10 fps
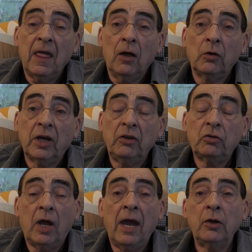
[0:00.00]
Okay,
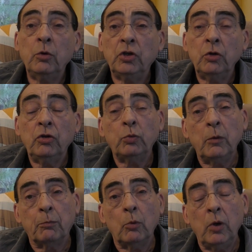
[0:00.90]
so how do we do this?
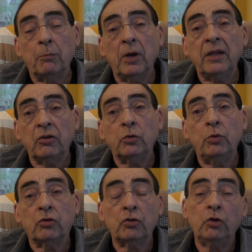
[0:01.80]
We, we break this
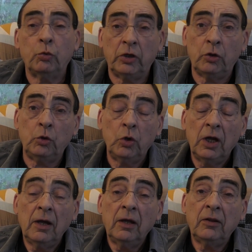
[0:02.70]
with truth. We do
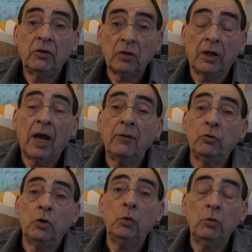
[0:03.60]
this like I'm
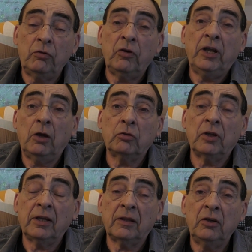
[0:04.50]
doing with videos
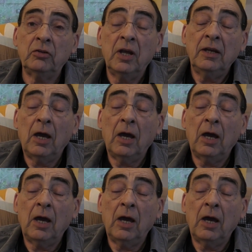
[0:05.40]
like this.